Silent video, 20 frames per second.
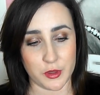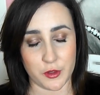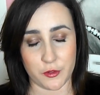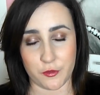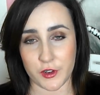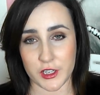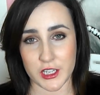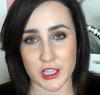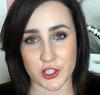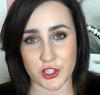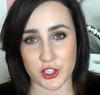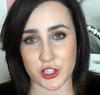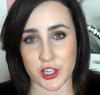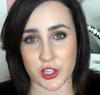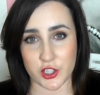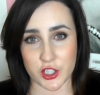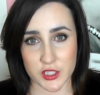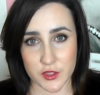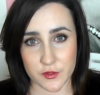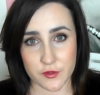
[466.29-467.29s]
The finish,
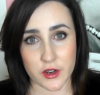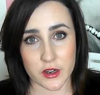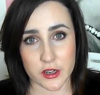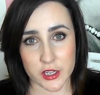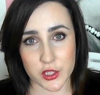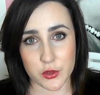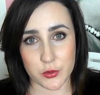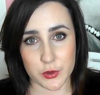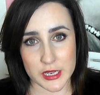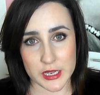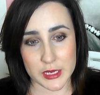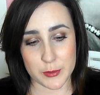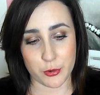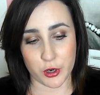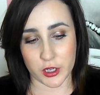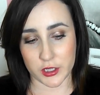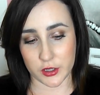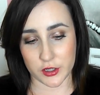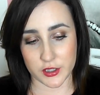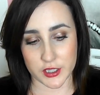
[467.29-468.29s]
they're just a very unique
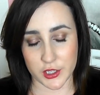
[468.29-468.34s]
product.